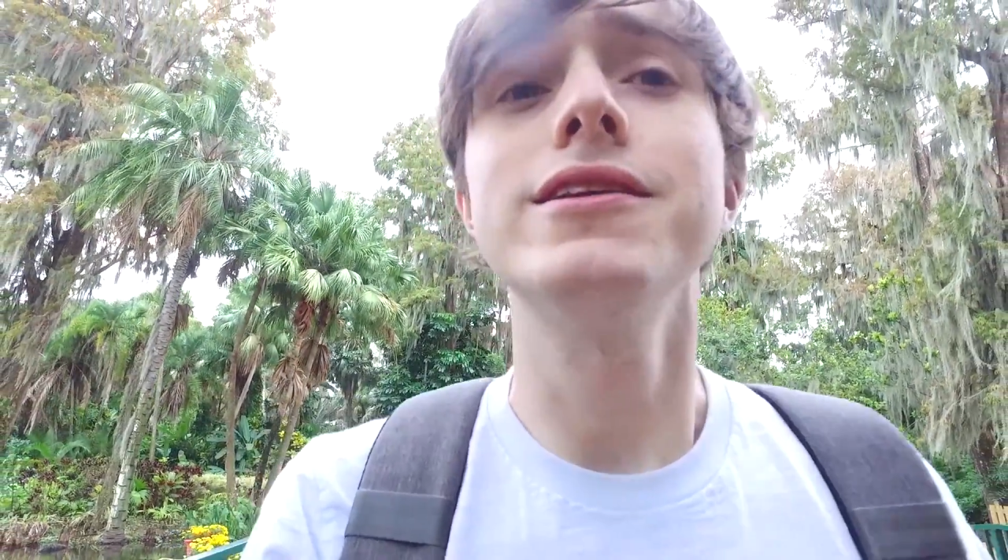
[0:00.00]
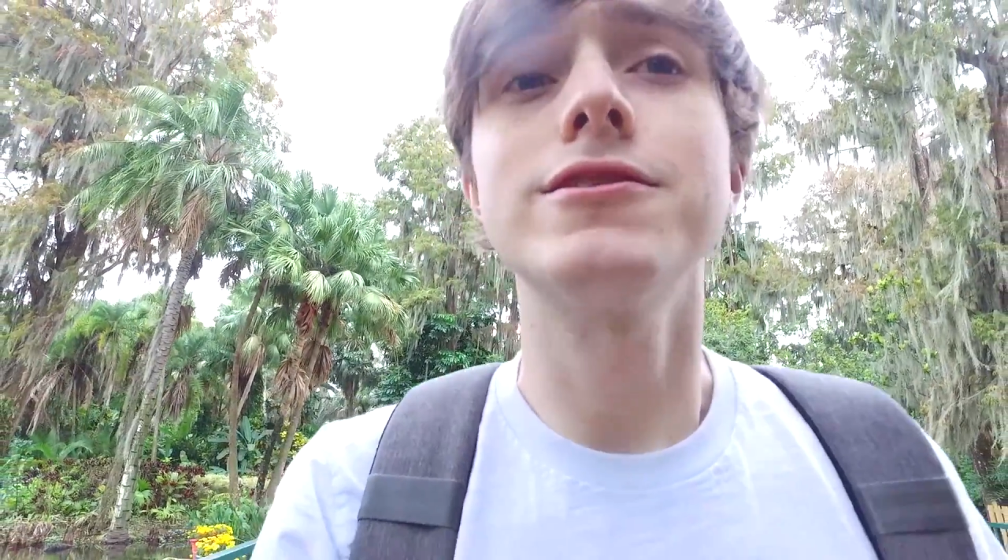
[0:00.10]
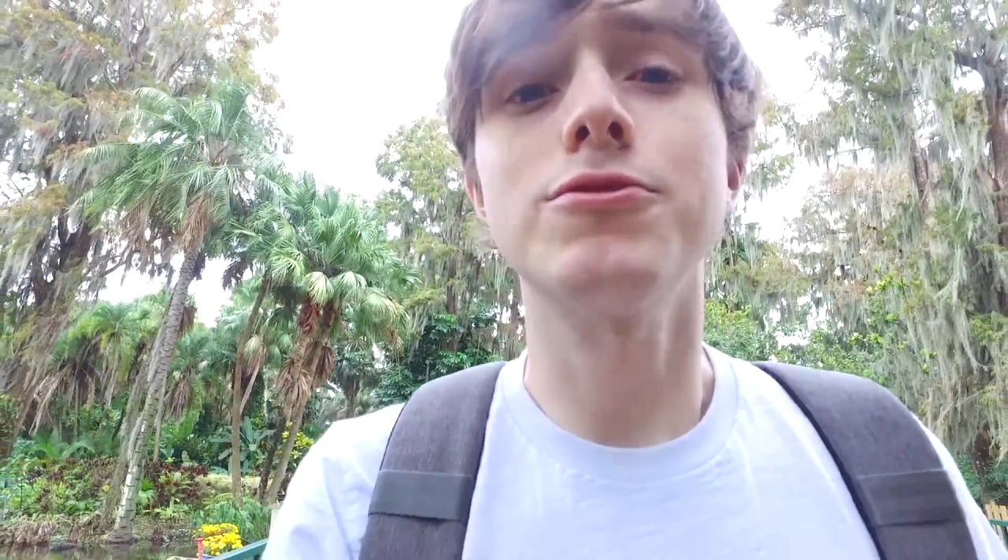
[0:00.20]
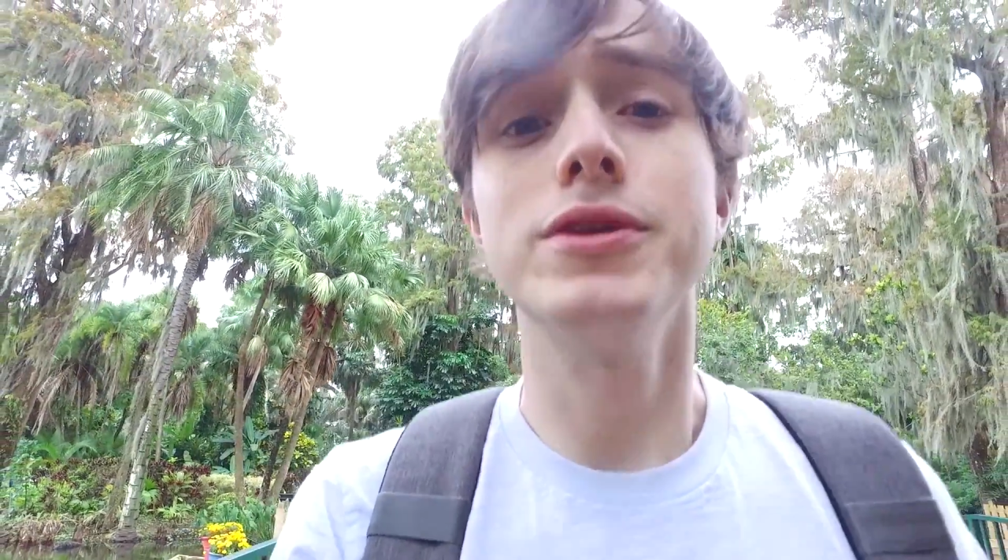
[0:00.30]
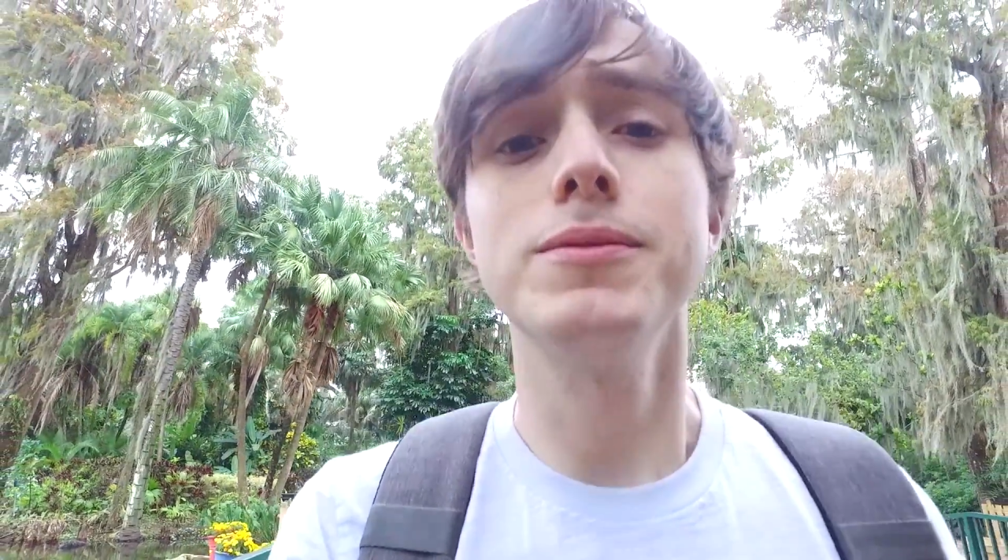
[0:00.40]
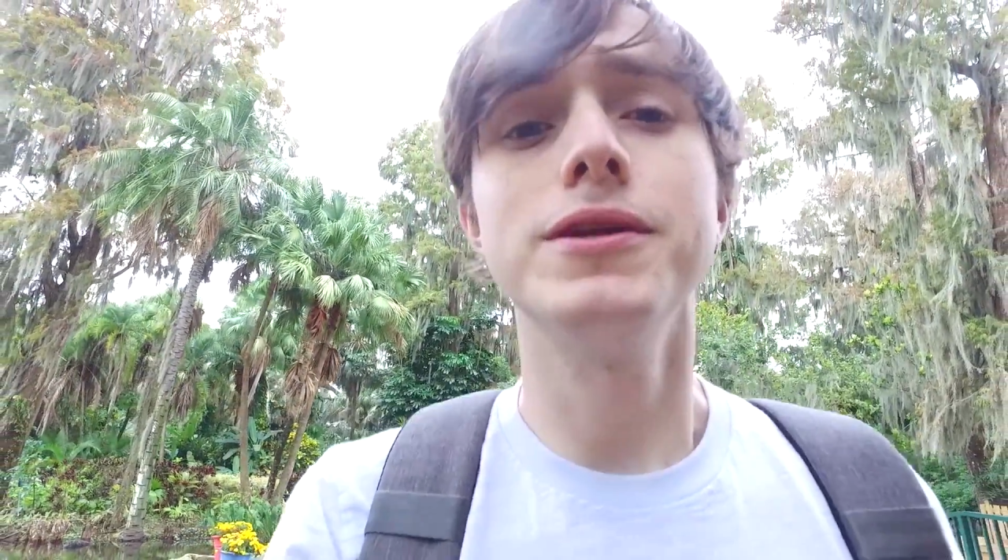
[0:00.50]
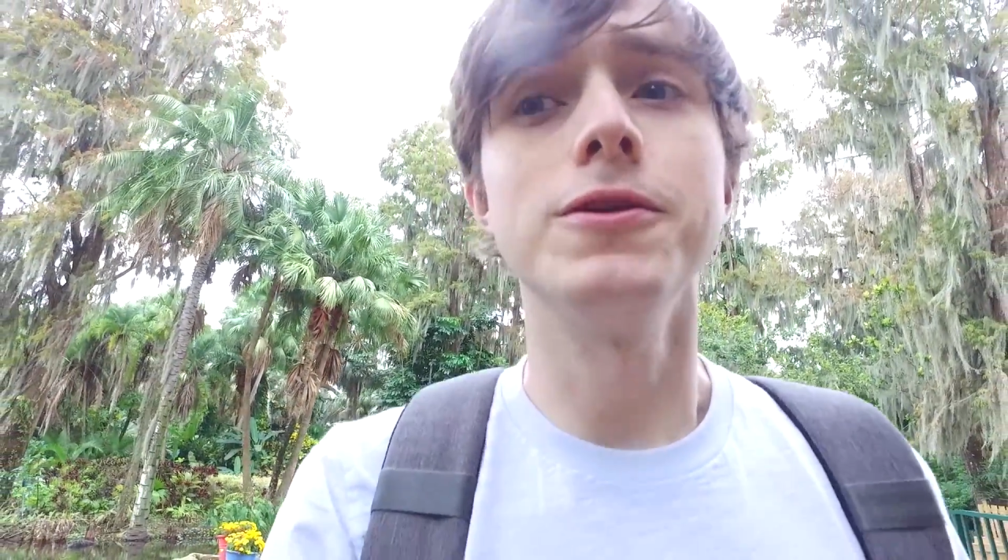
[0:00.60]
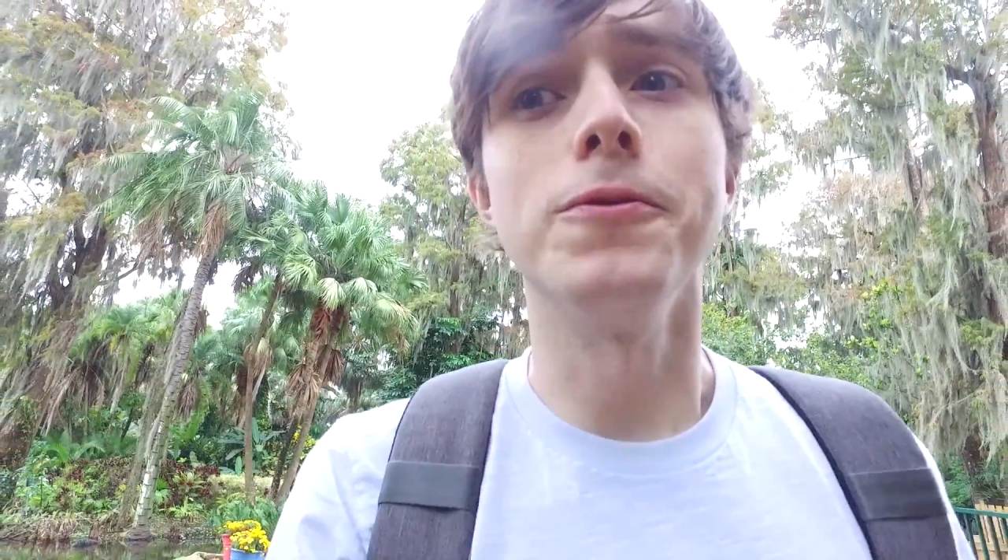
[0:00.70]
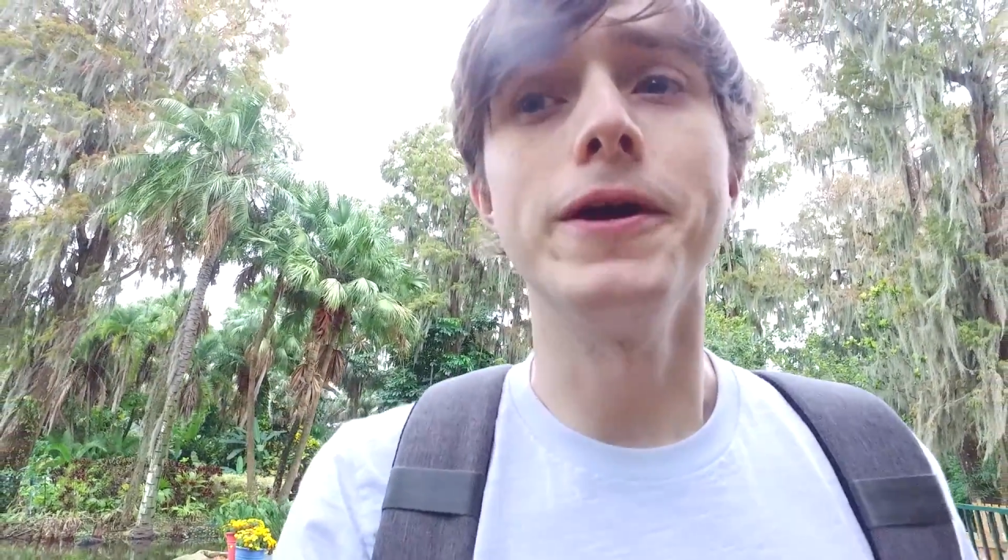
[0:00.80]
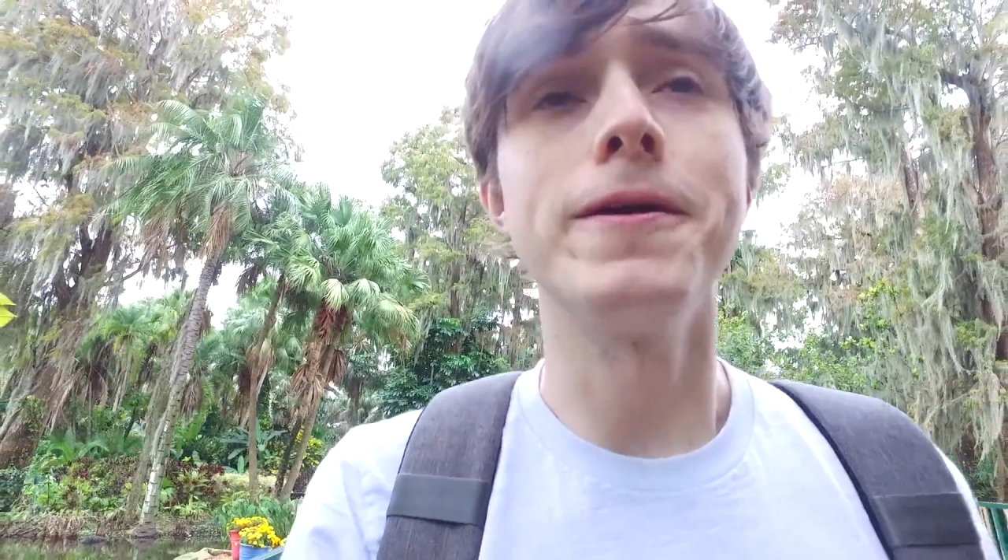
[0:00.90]
to 20 minute
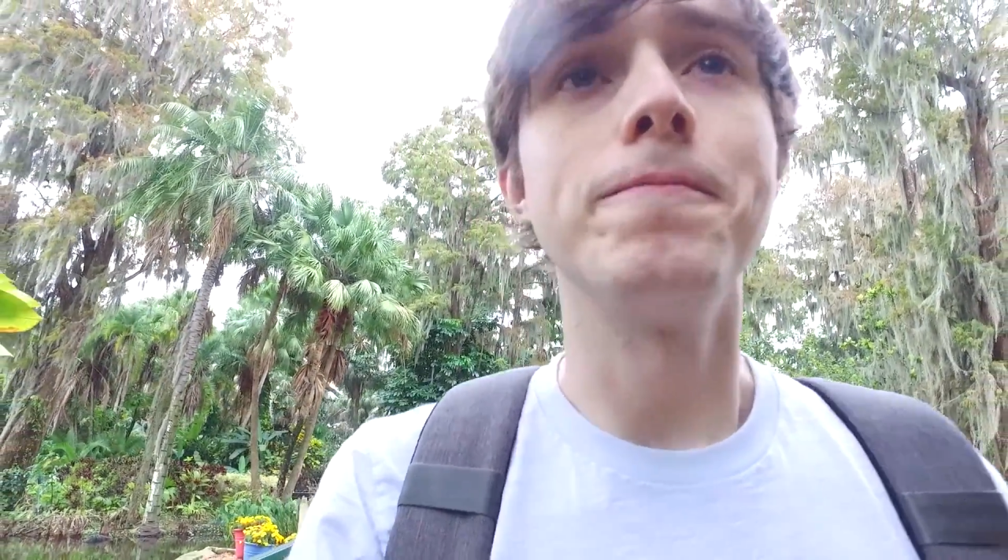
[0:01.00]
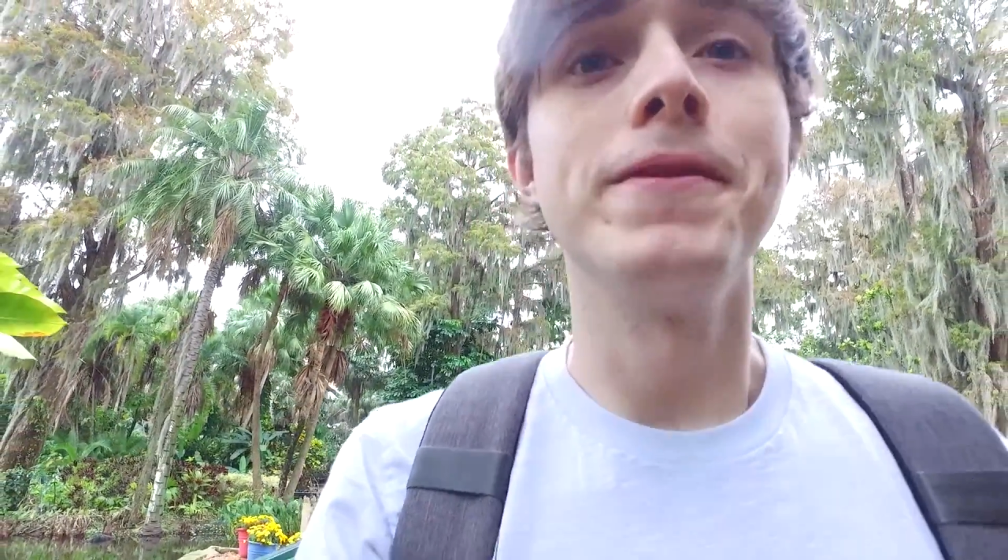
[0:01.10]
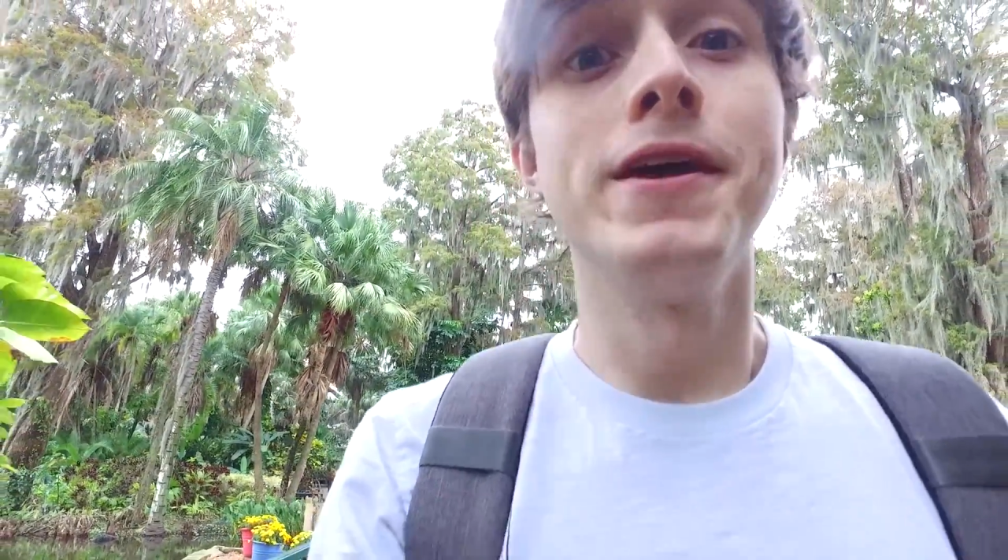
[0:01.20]
wait.